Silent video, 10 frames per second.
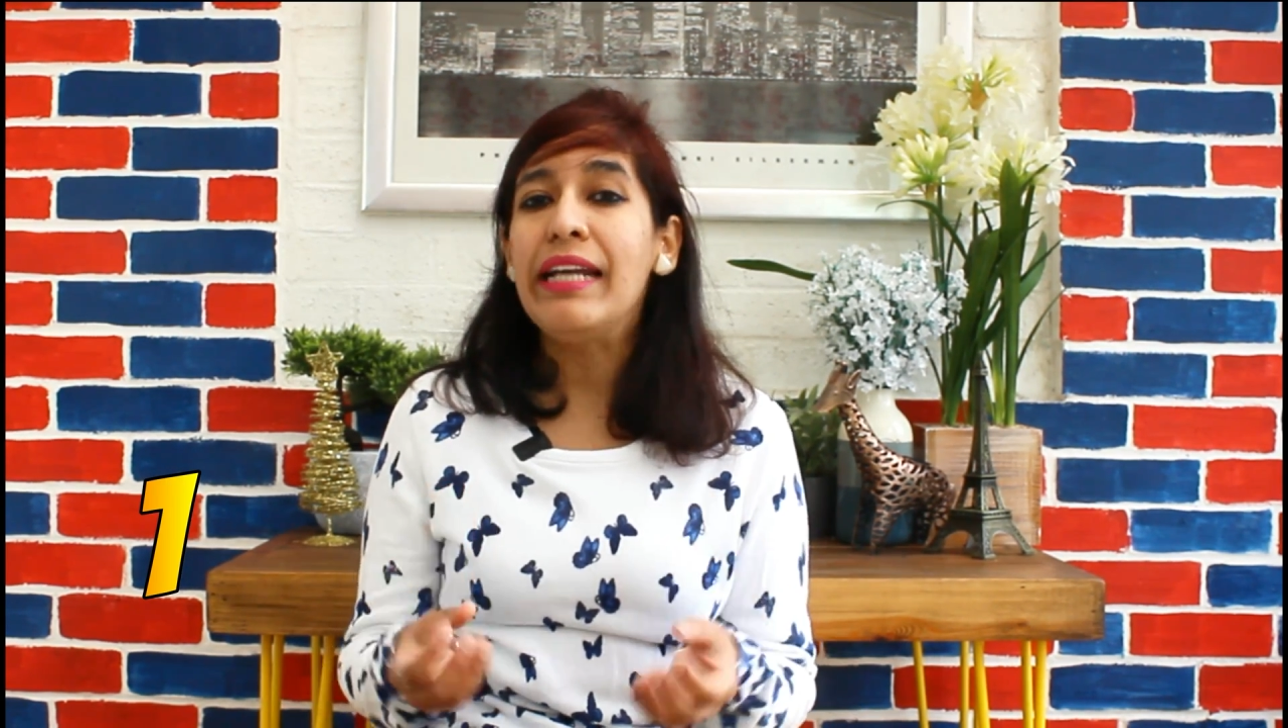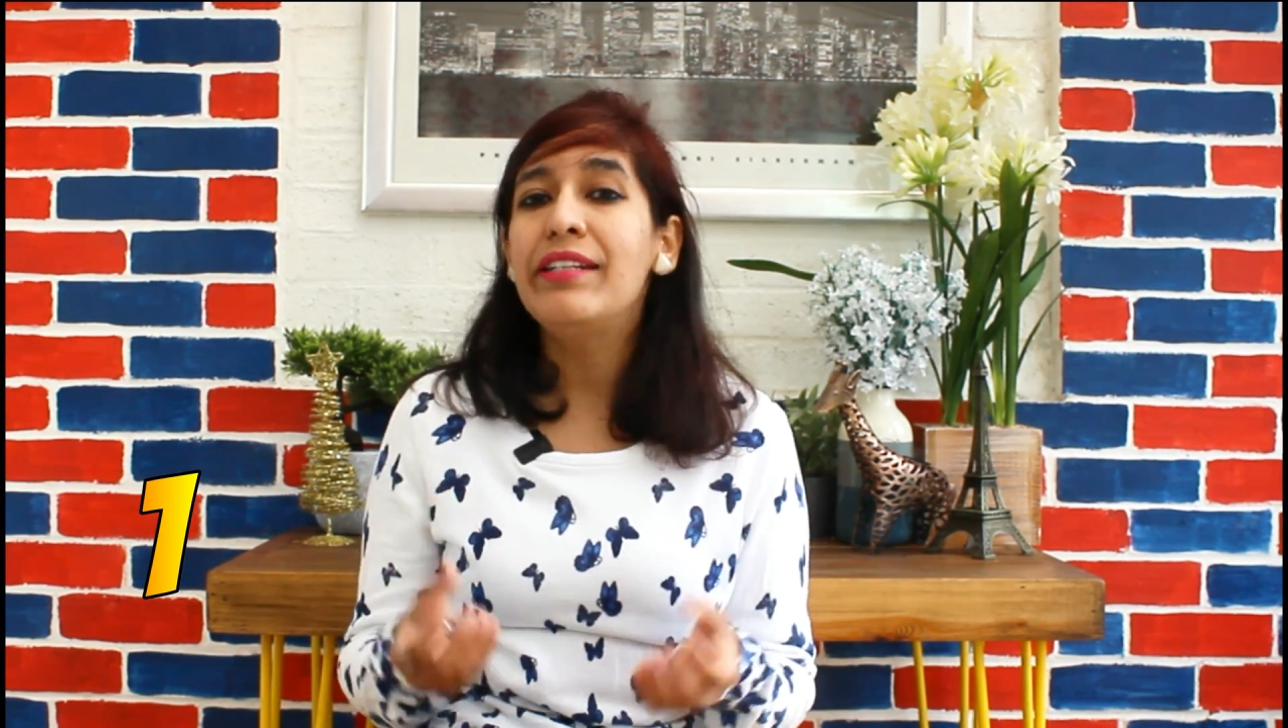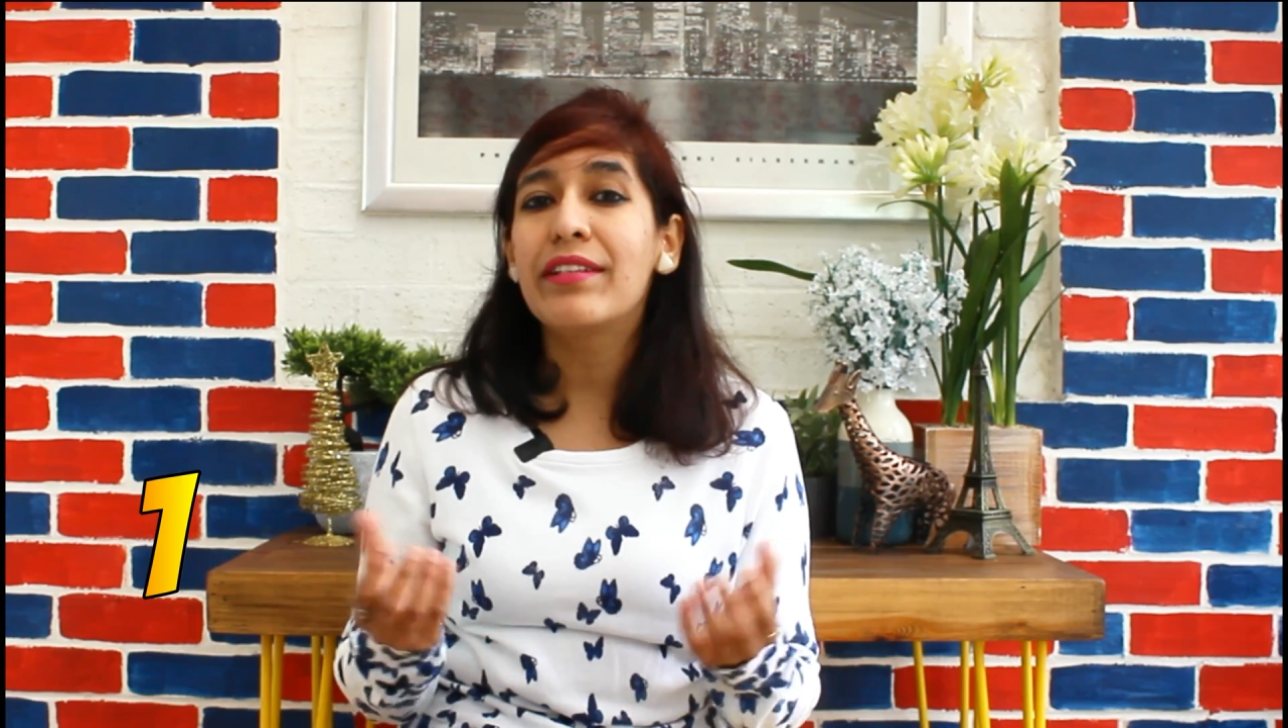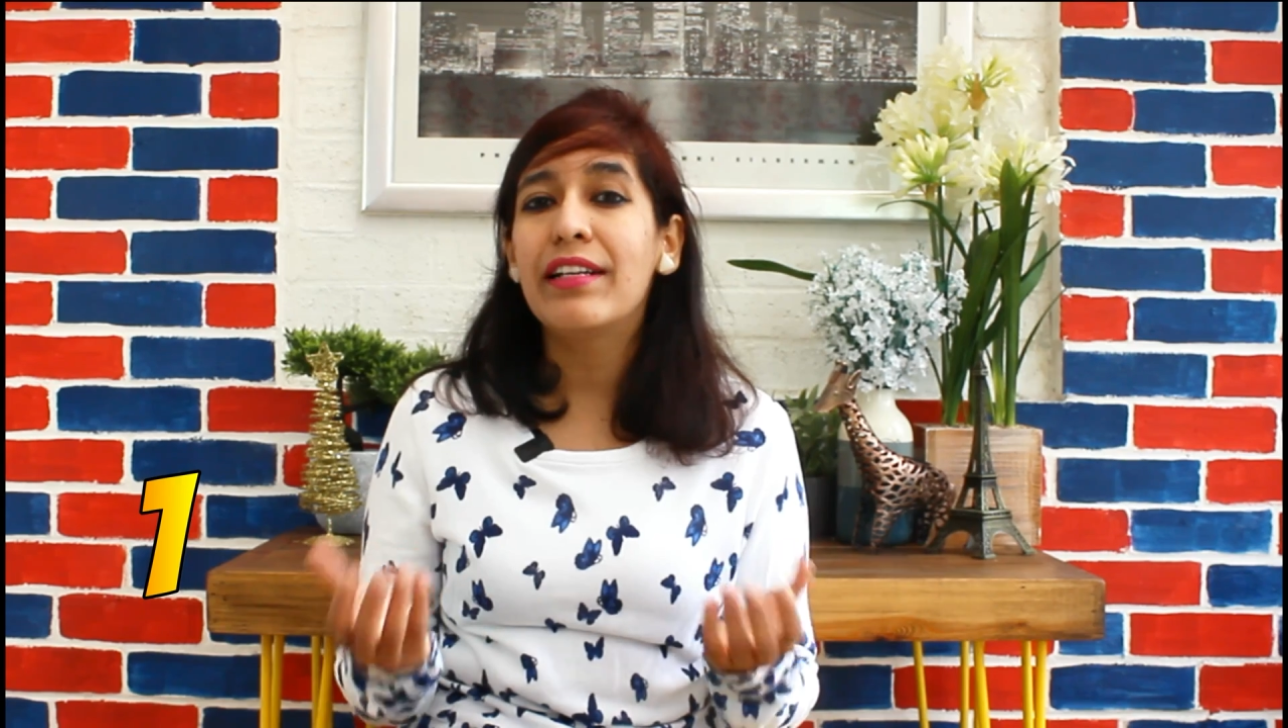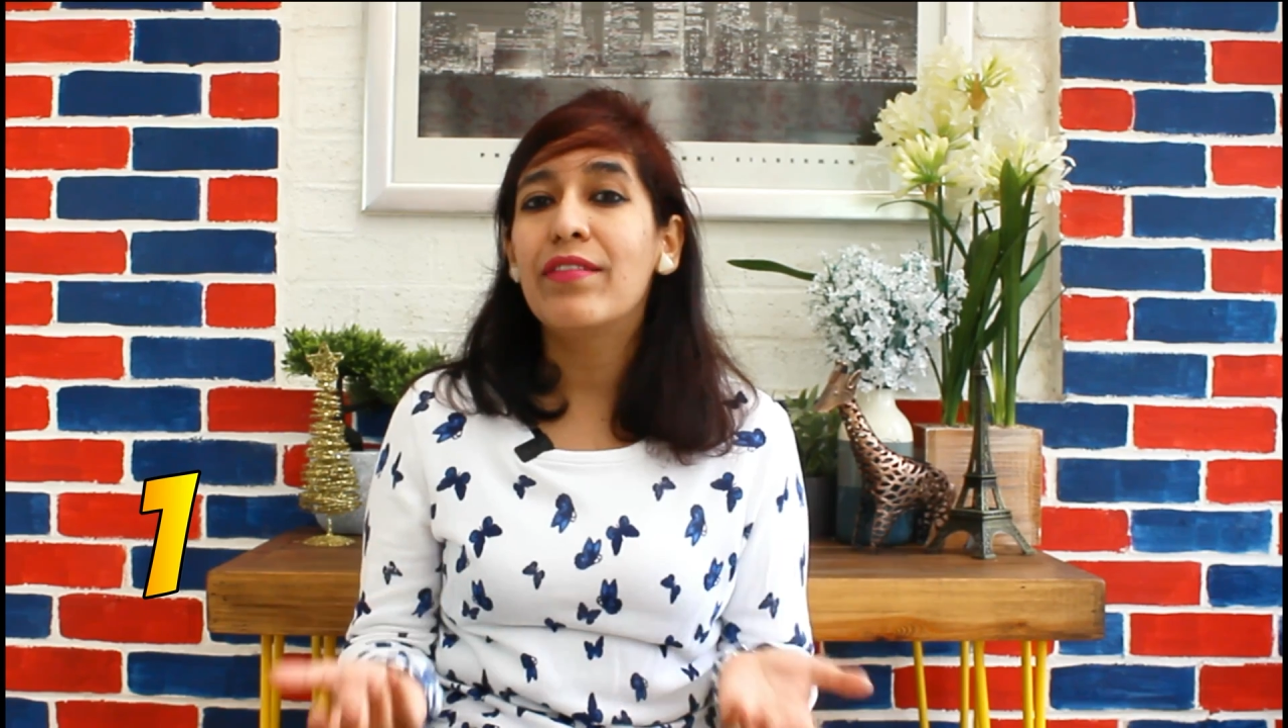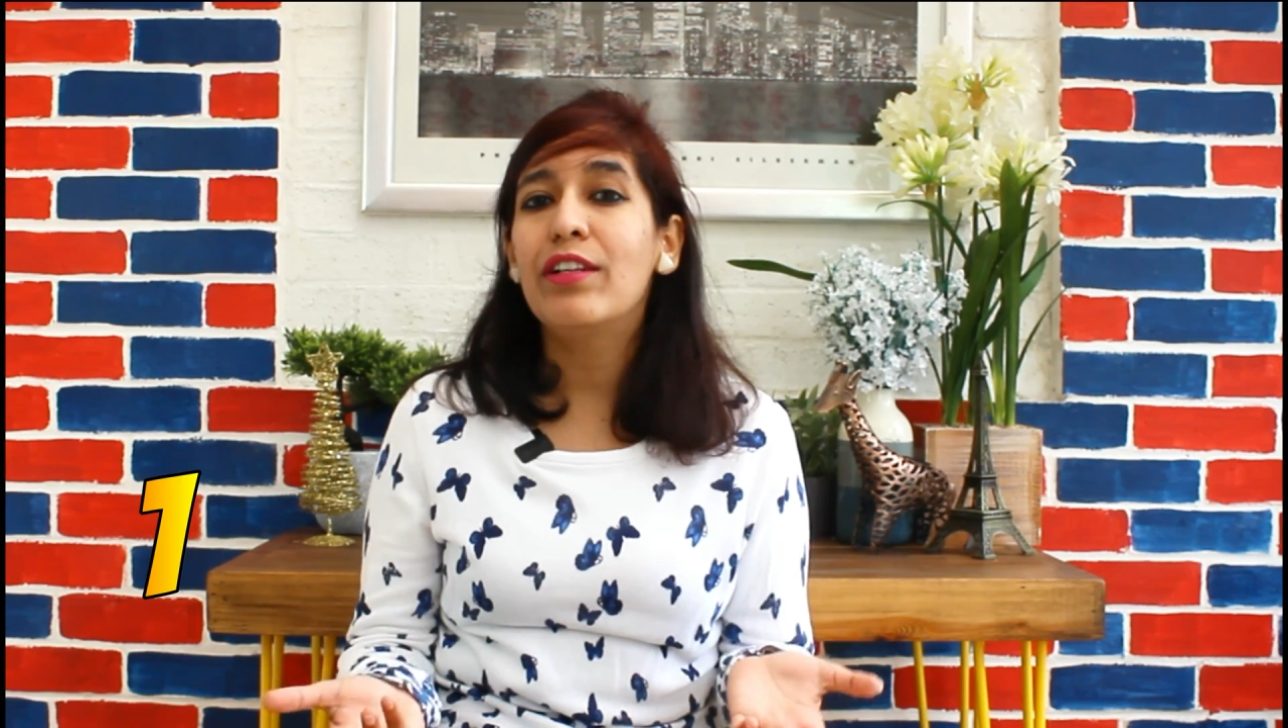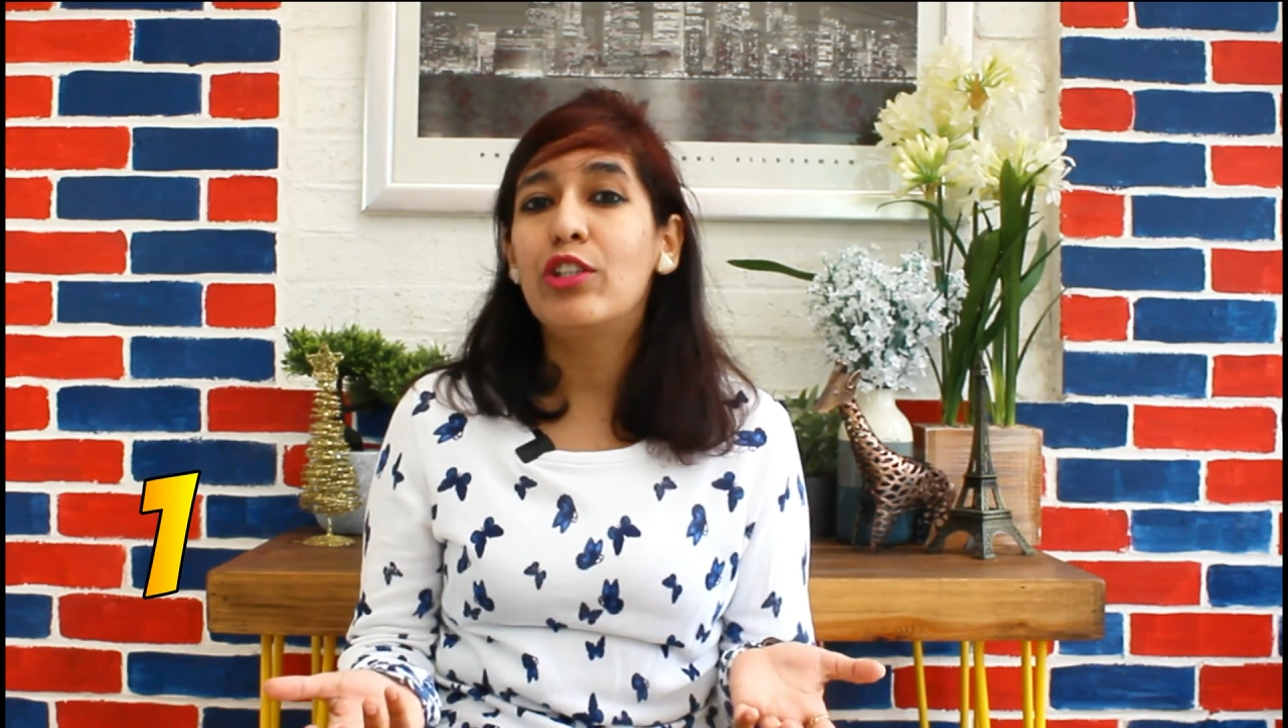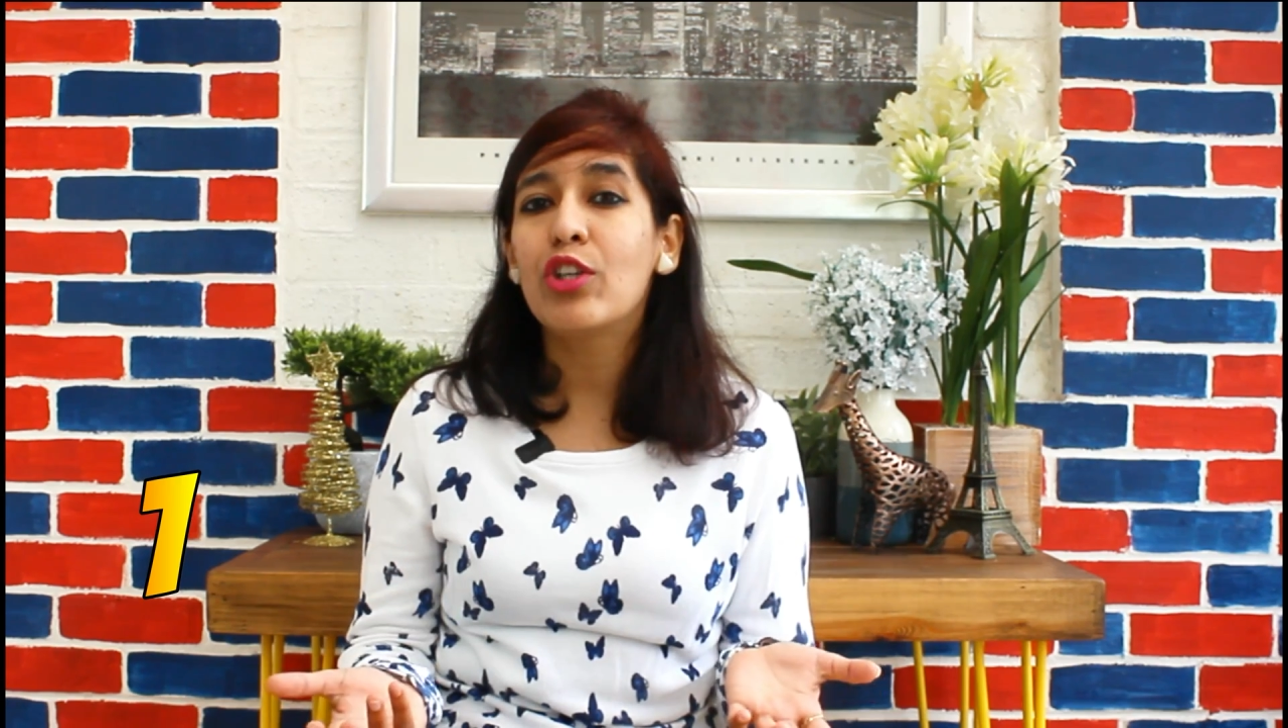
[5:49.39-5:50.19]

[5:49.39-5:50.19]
entry-level